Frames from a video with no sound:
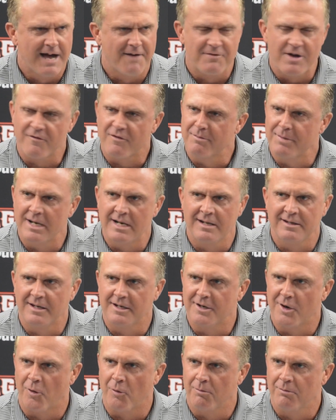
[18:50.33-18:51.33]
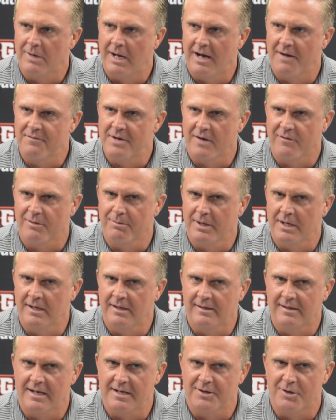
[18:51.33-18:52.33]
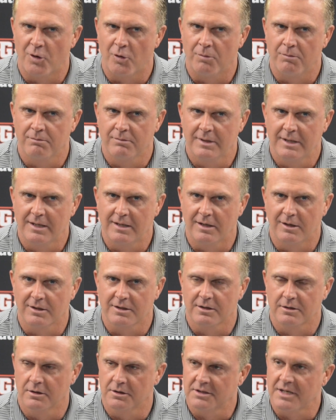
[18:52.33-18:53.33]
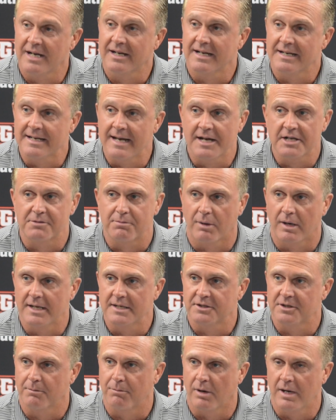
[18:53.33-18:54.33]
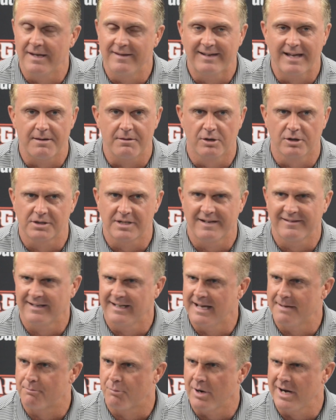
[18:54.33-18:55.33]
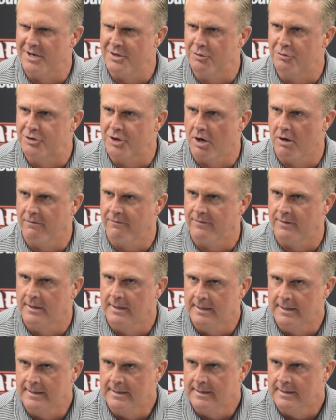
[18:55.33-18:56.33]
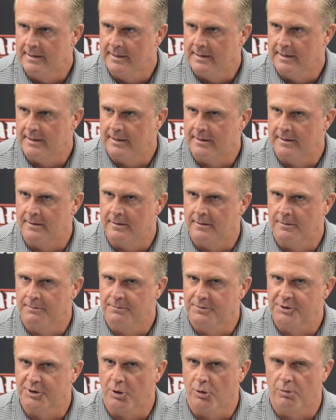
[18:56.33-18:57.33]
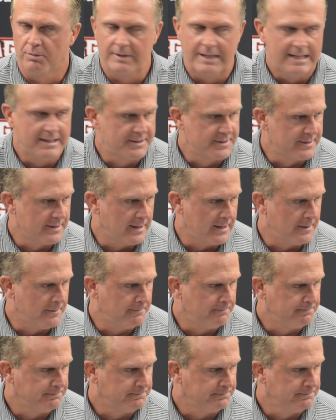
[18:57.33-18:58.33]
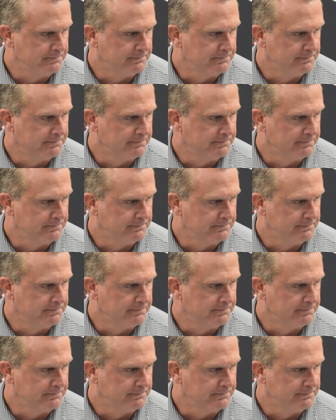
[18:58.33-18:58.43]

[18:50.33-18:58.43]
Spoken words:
I've never been in the dome. I've never been in that dome. It looks like a nice place to play. It looks like they got brand new turf. So it's I